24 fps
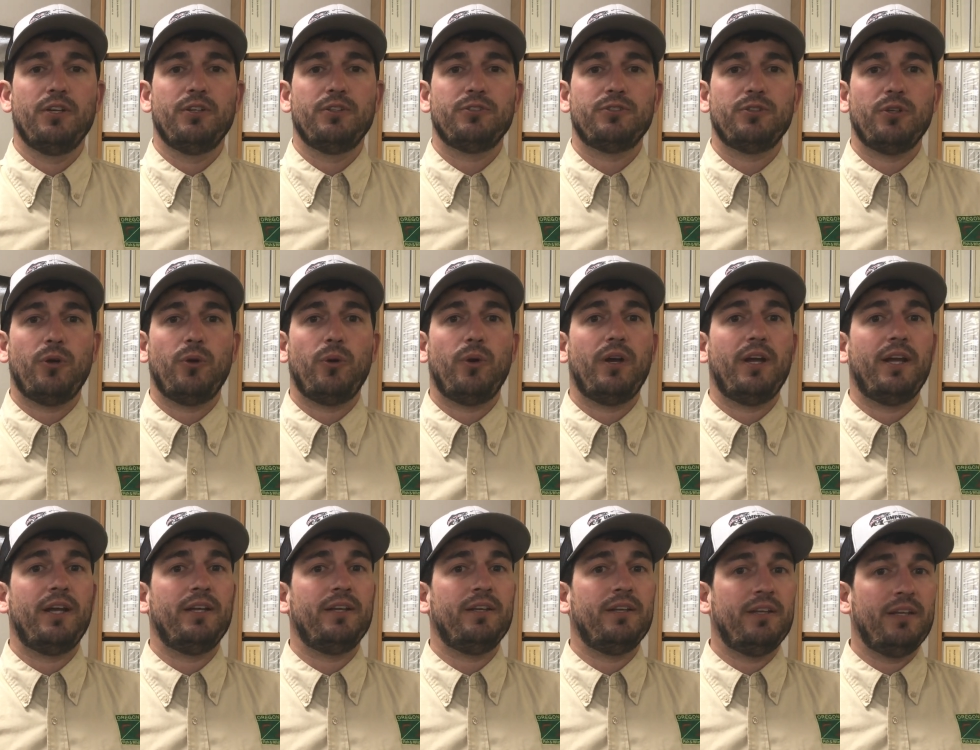So
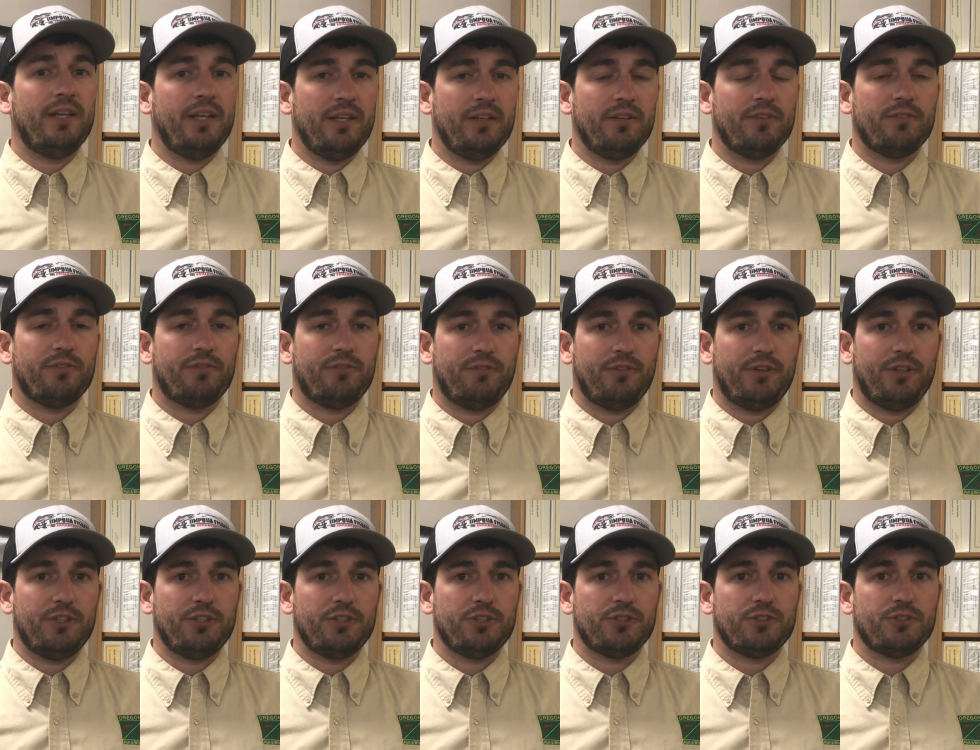a native
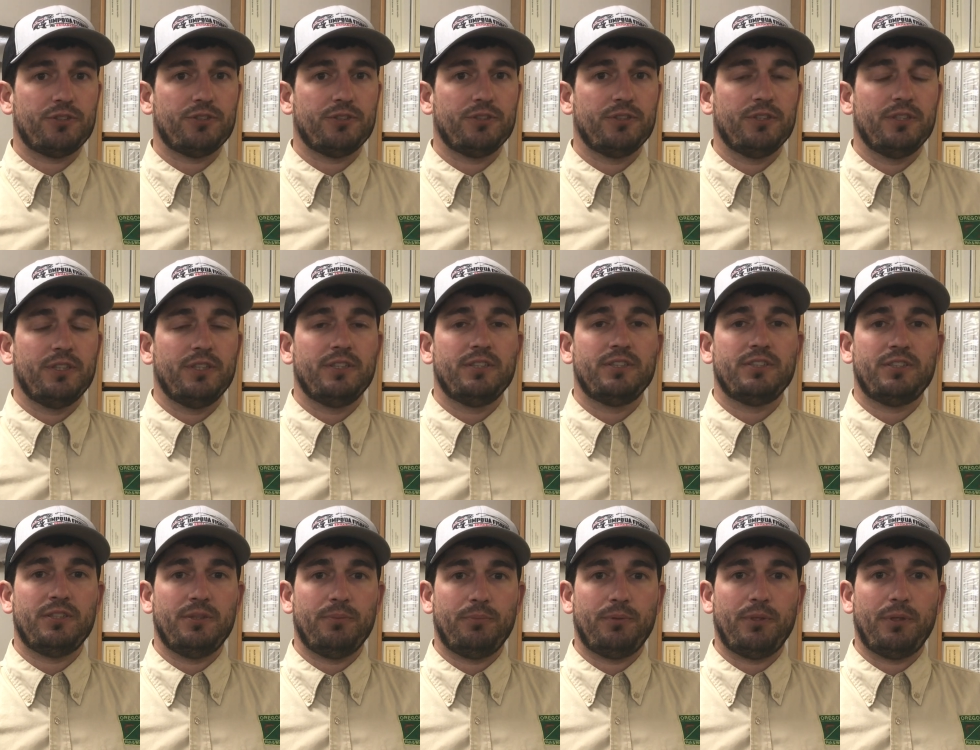fish,
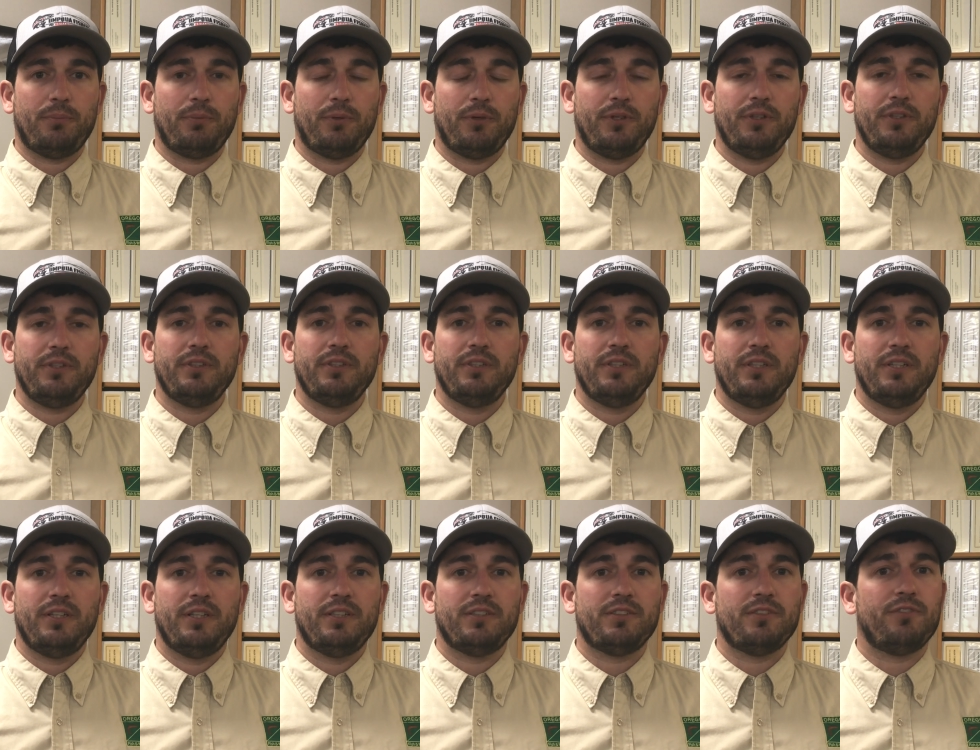simply put,
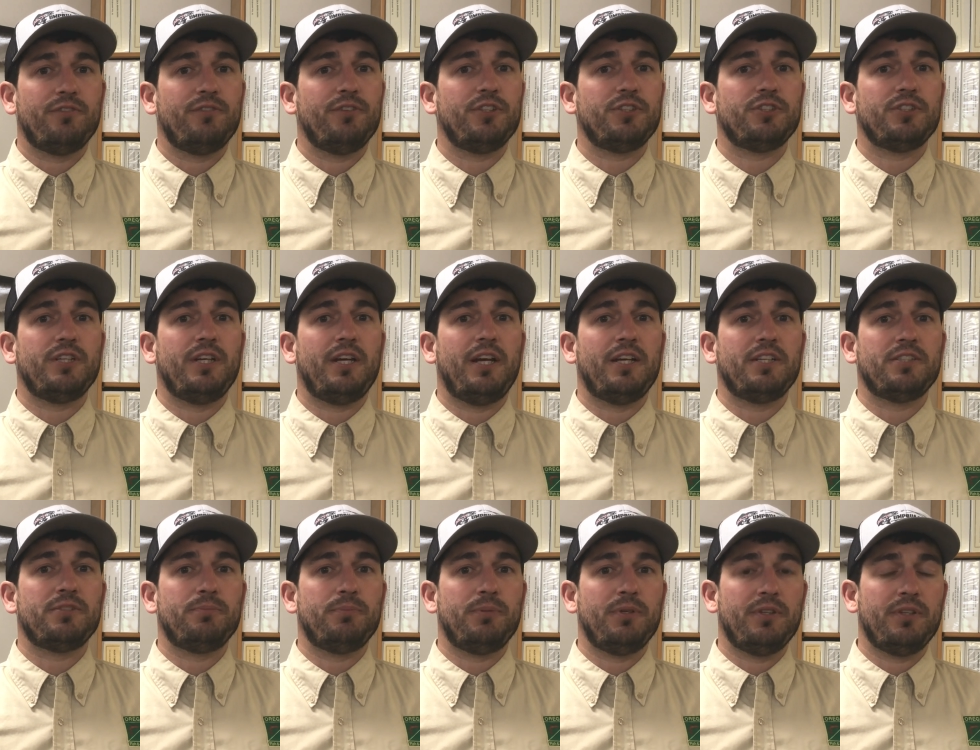is a fish that
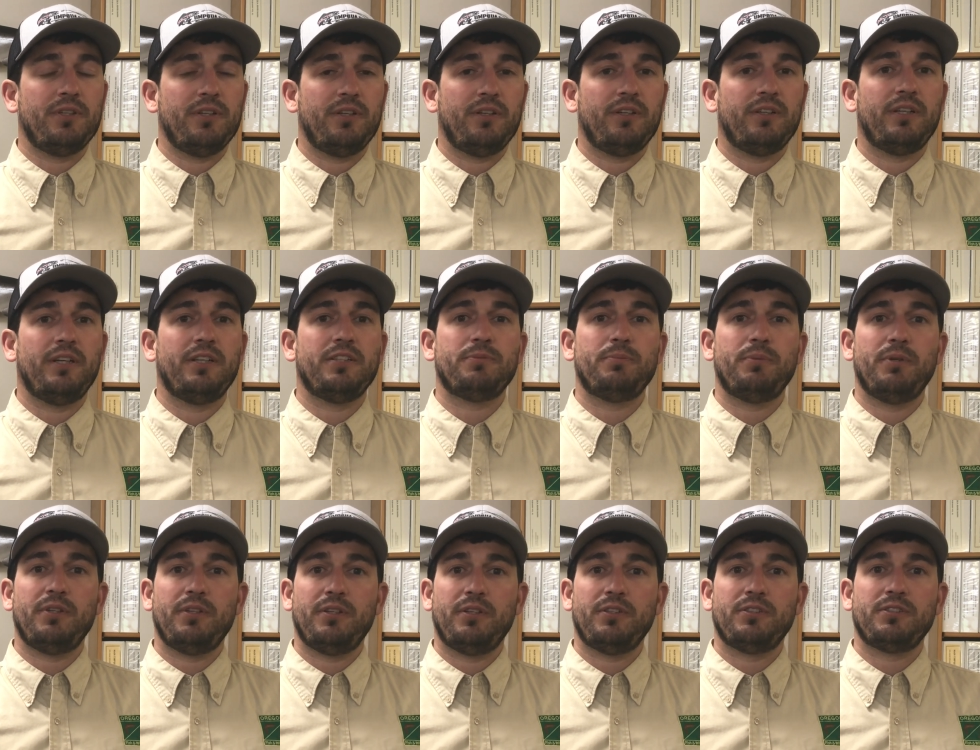has been there and has
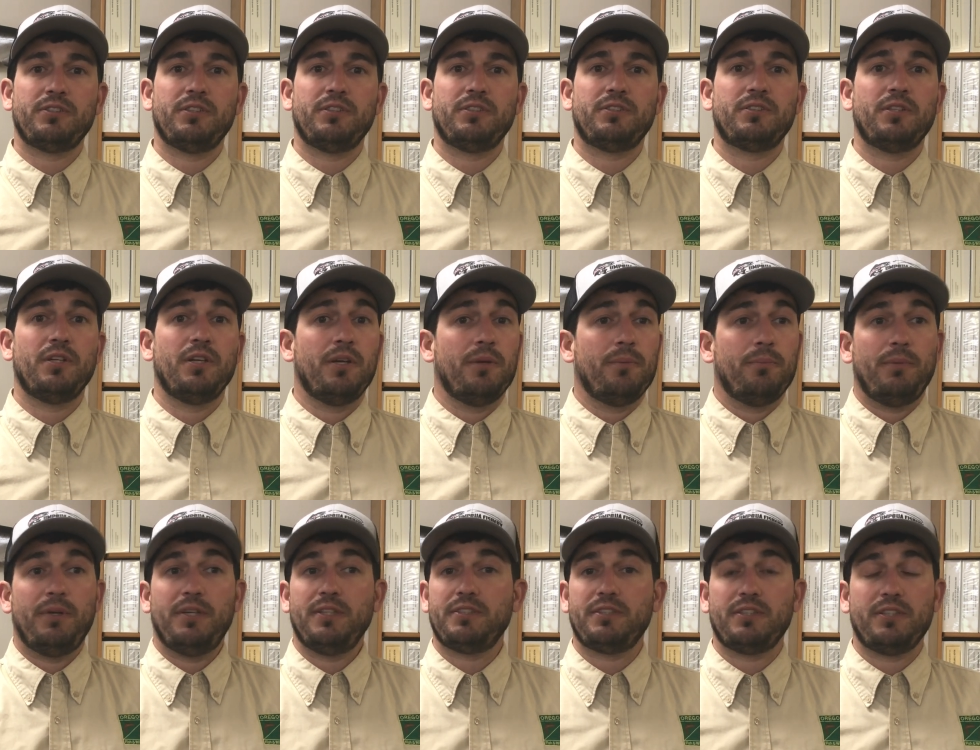been there since
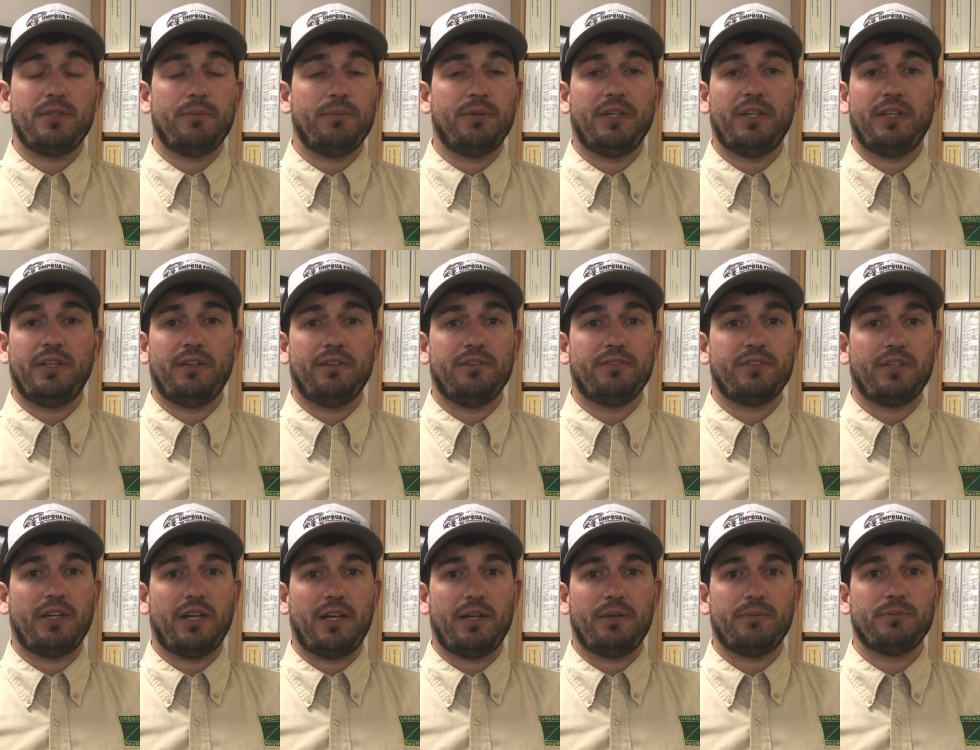basically the beginning of
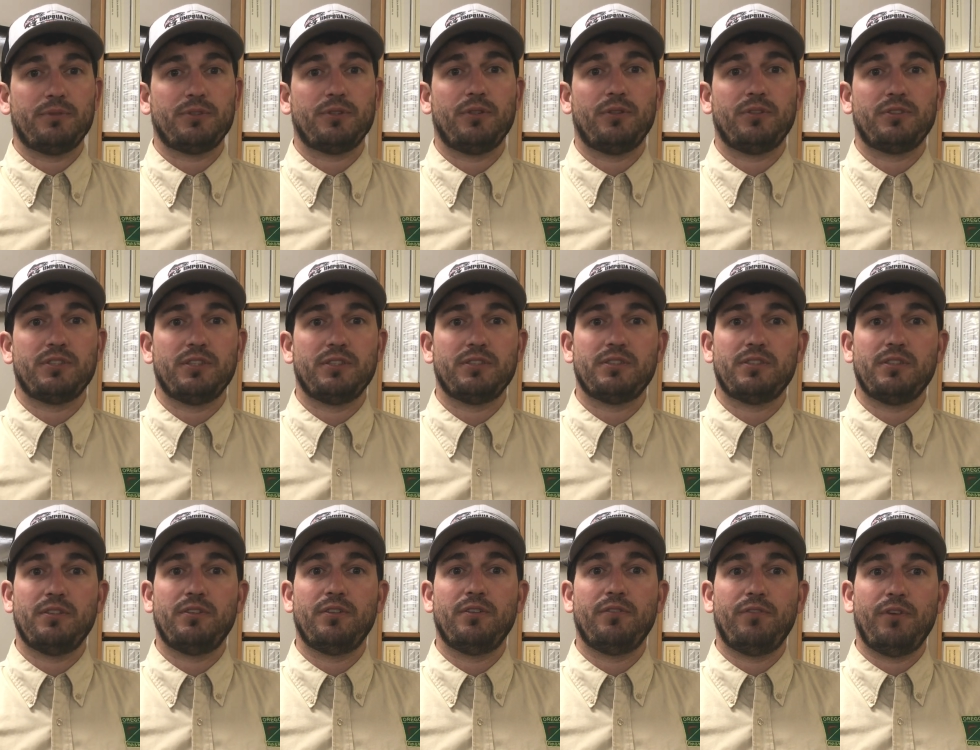time, so since
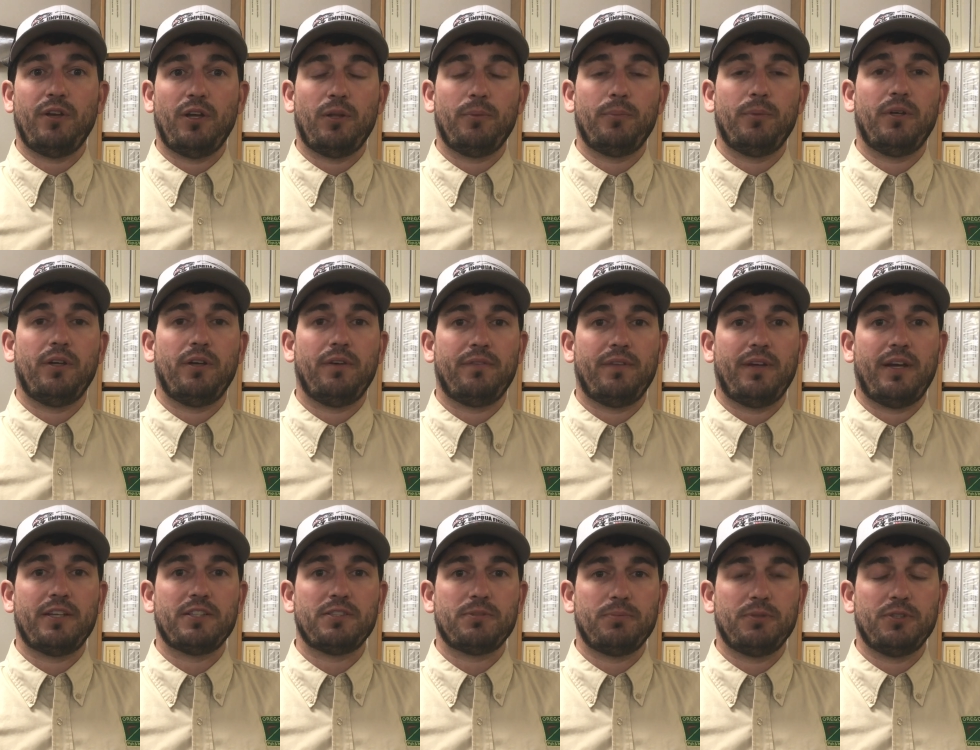the development of
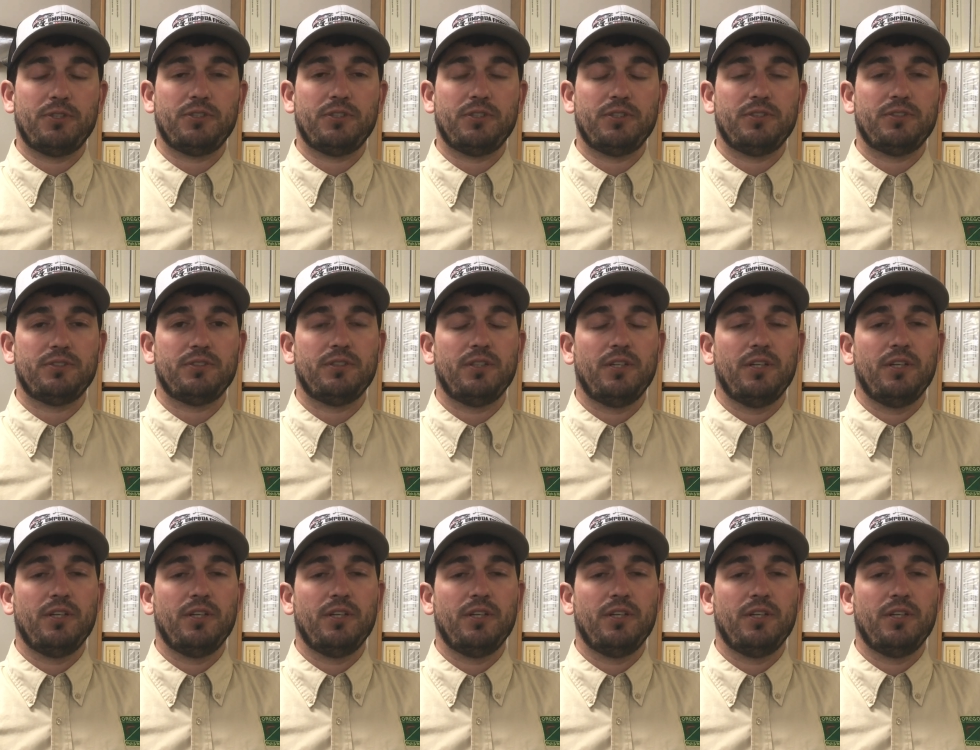that species.